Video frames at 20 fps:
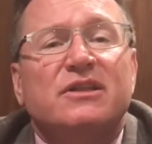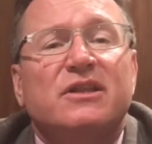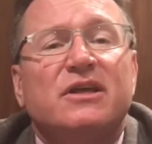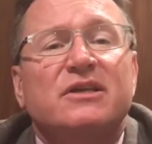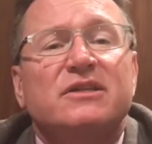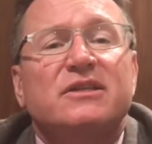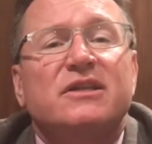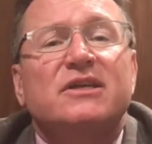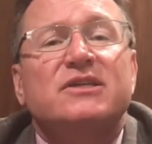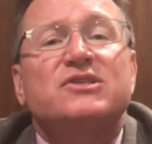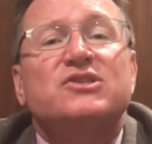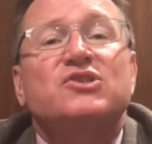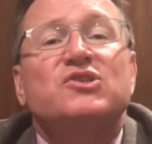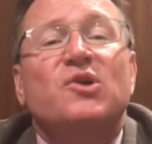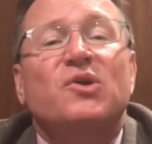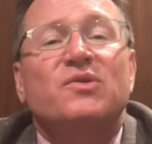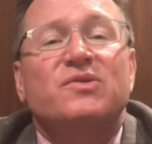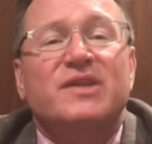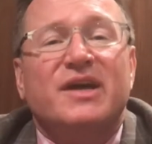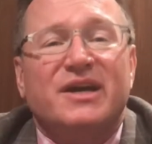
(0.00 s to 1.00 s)
Let, let's
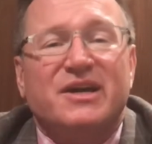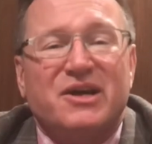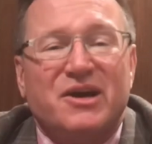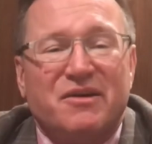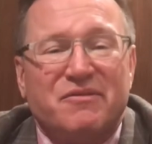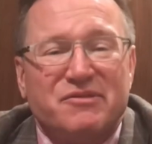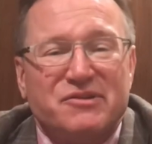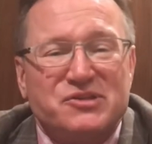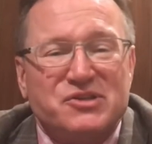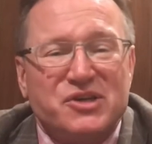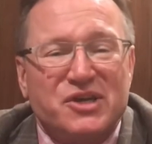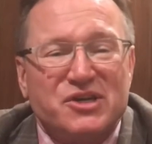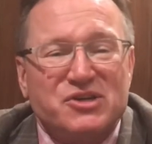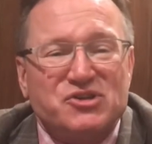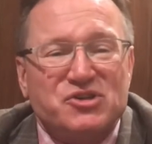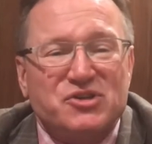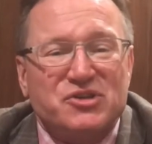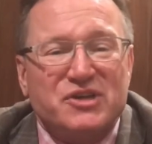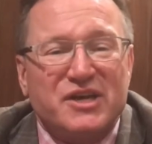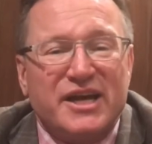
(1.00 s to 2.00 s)
start that
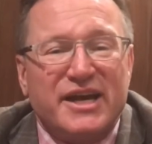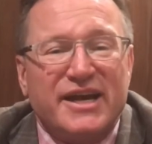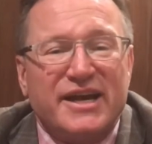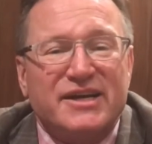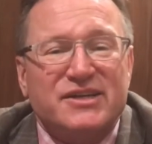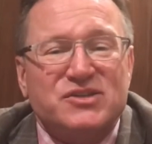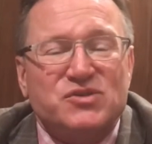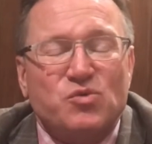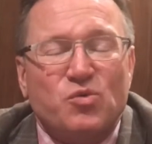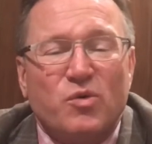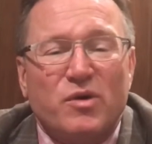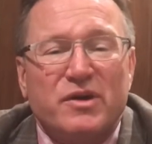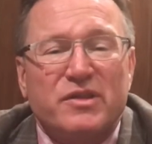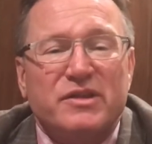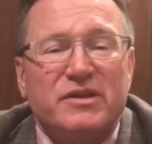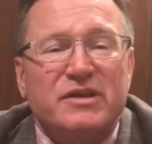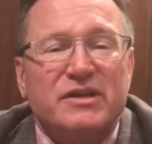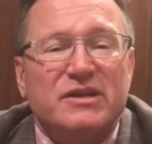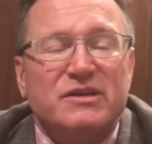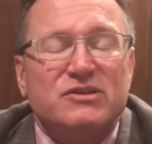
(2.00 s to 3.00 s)
conversation as one
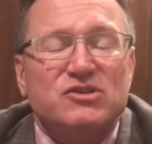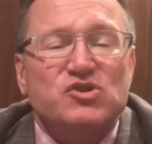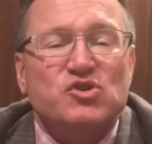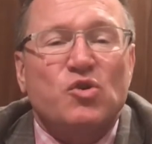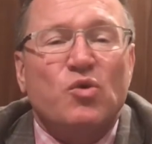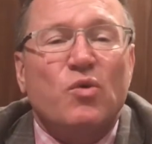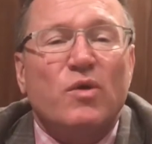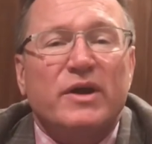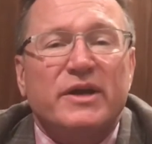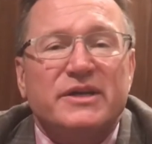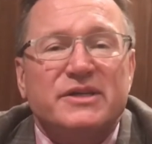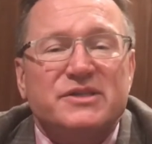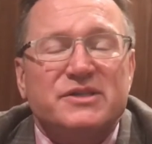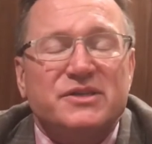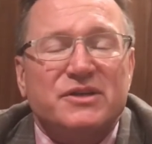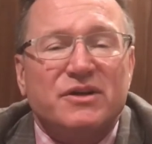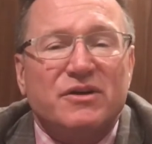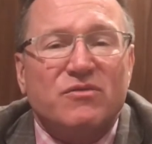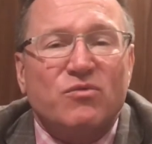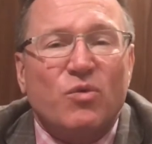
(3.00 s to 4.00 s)
of the
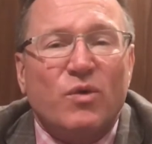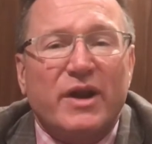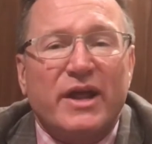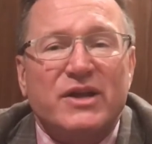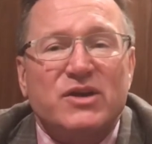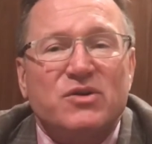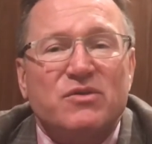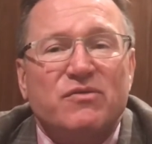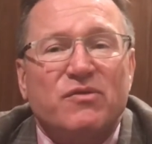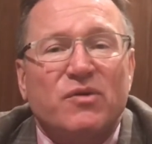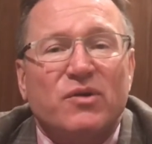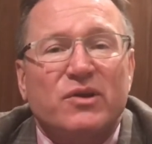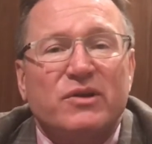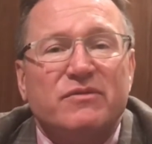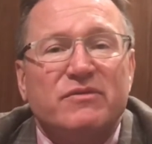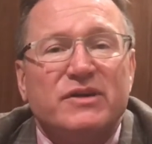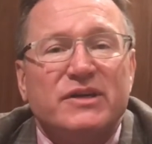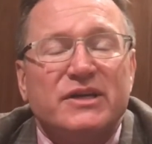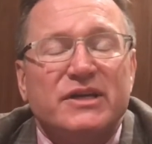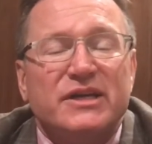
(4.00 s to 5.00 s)
joys of what I do for a
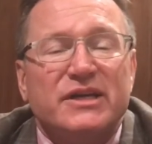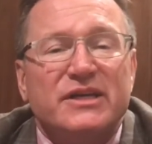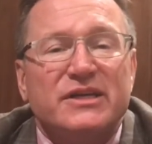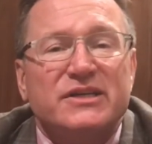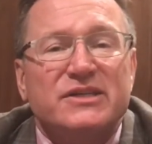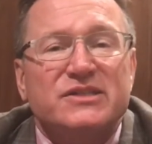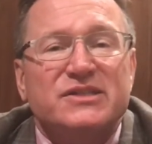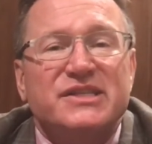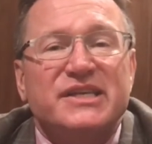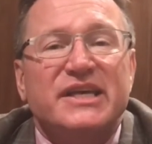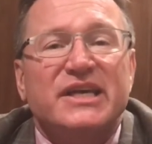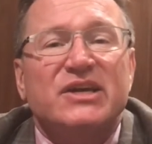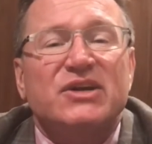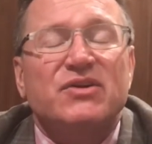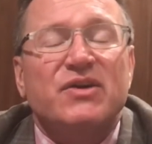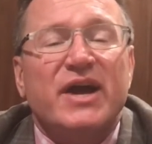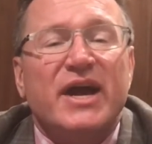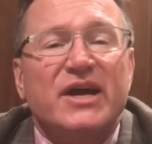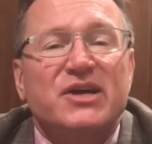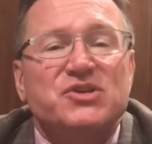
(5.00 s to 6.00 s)
living is the
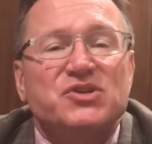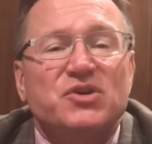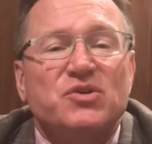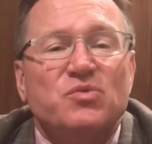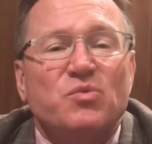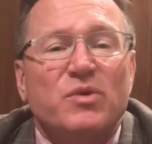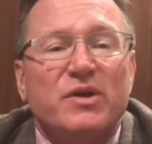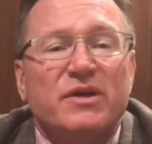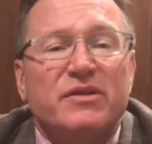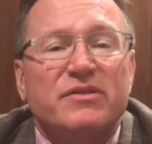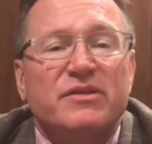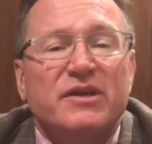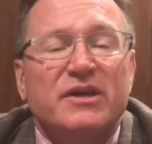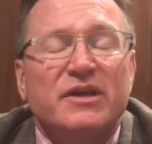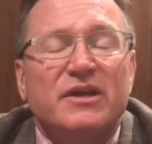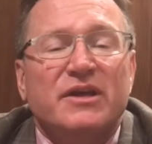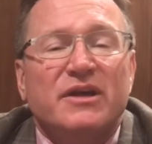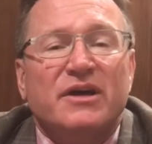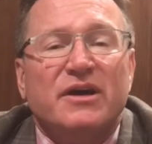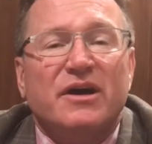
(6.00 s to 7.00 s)
interaction with
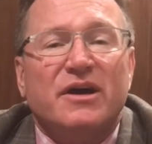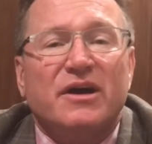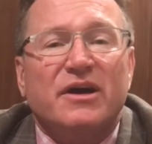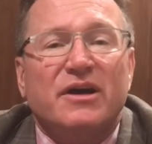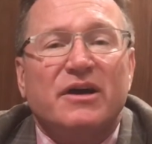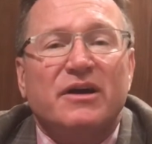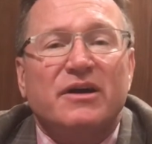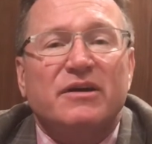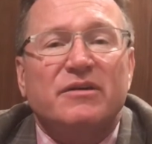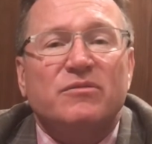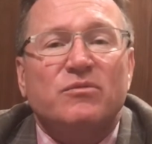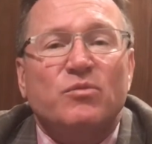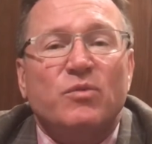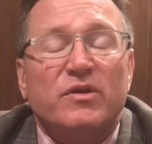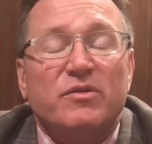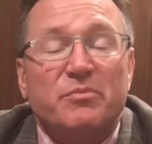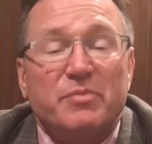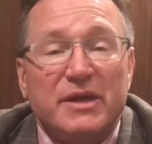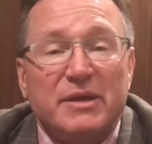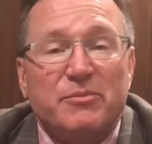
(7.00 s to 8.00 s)
uh,
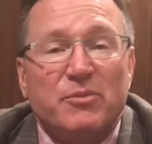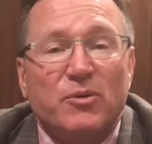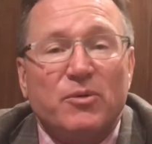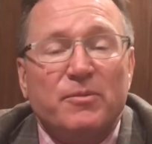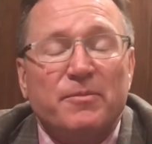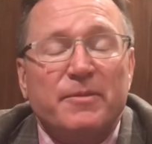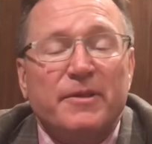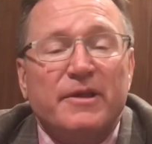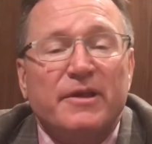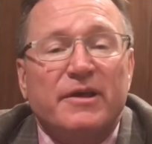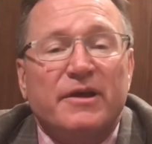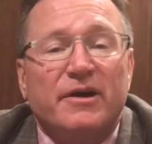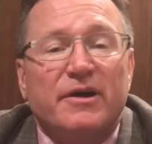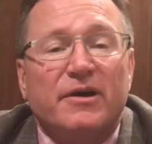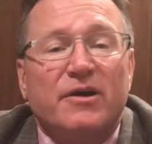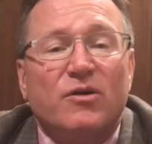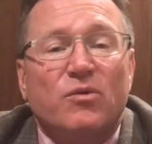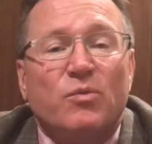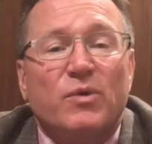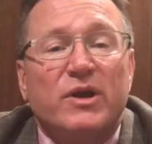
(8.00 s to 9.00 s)
with people
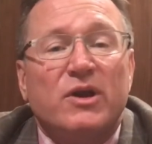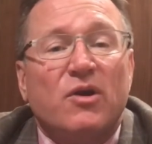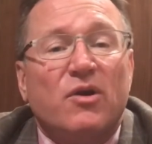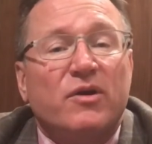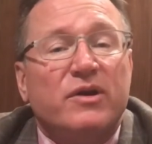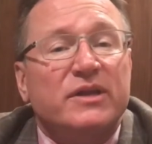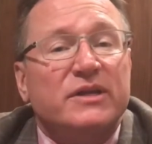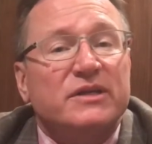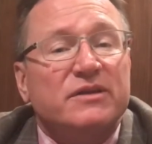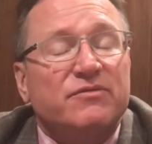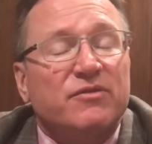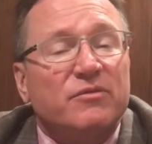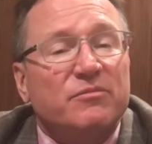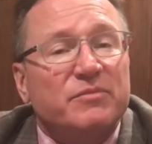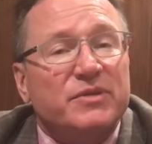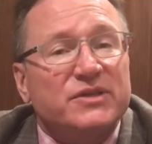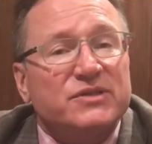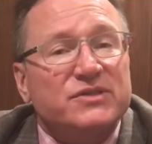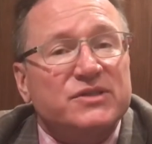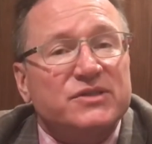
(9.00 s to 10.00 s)
uh, regarding
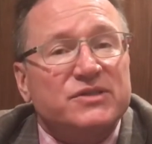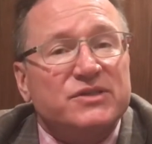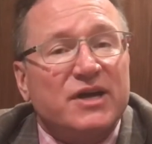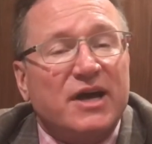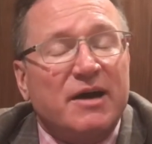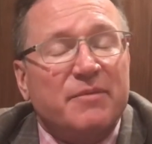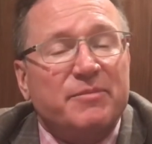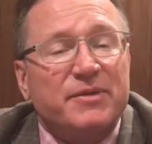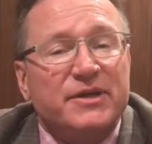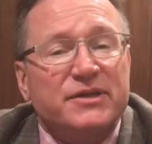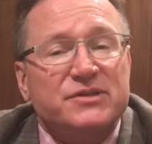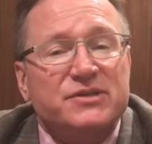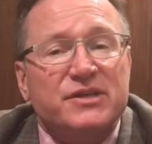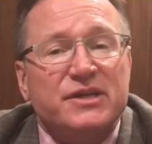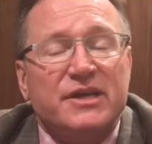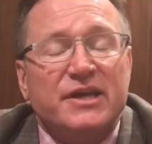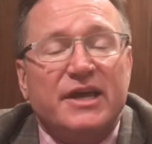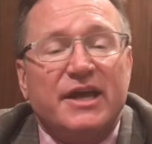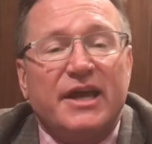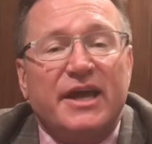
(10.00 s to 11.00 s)
different business
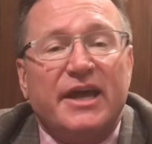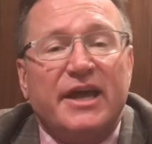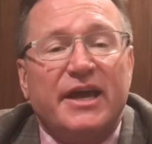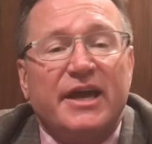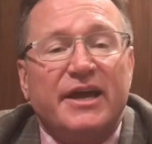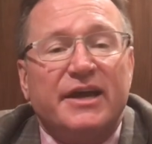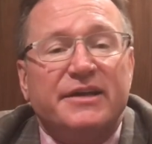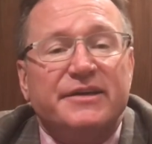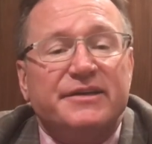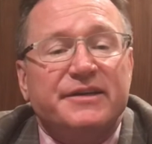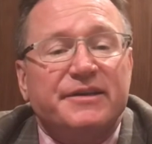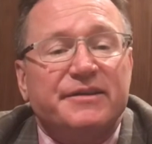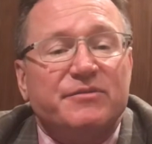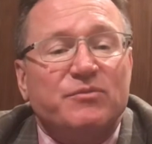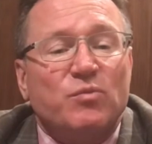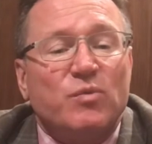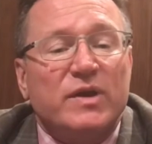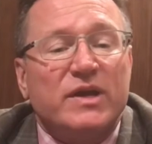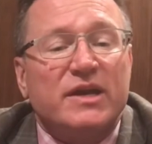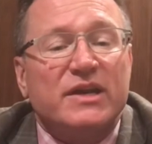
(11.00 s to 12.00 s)
topics,
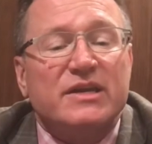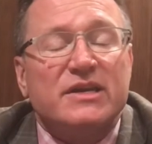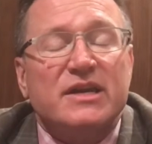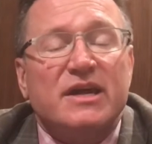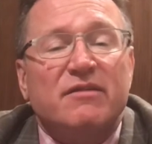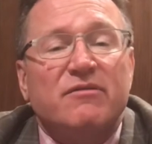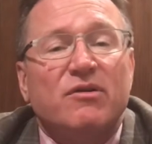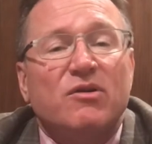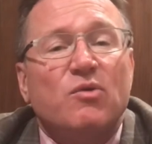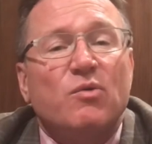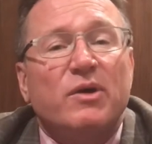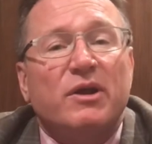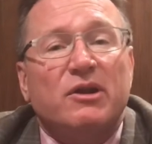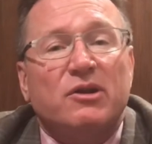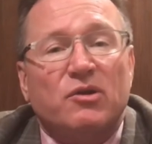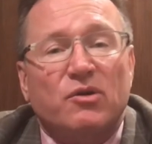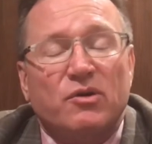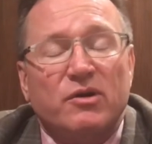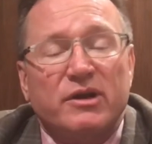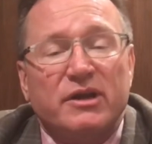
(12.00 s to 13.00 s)
and we can never
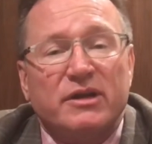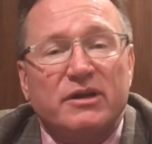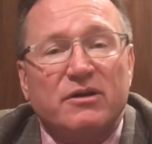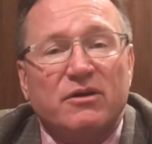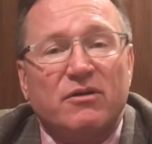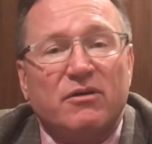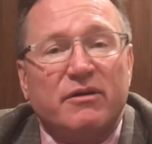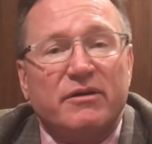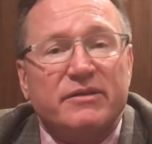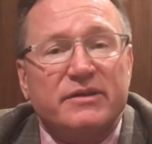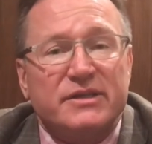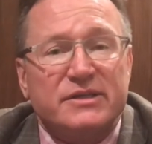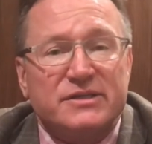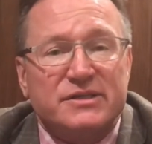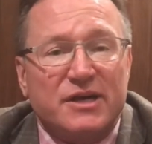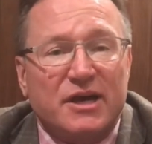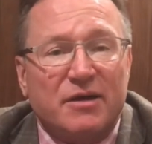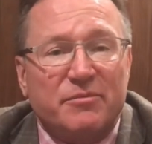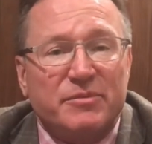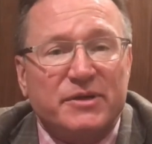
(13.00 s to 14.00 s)
quit learning on
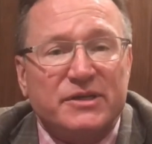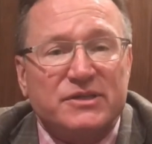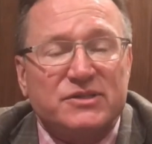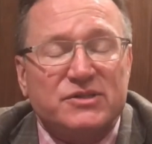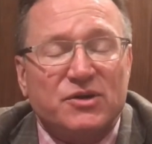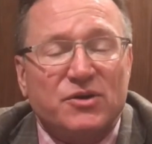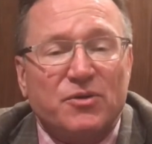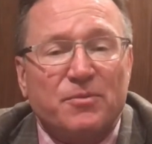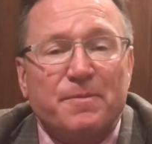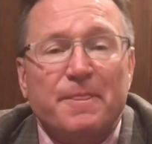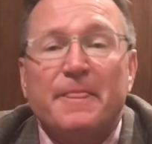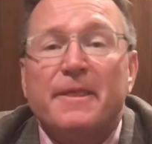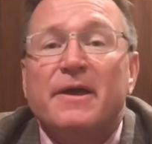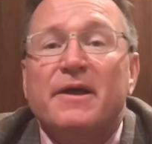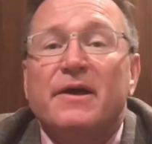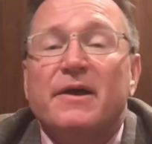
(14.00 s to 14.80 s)
these topics. So,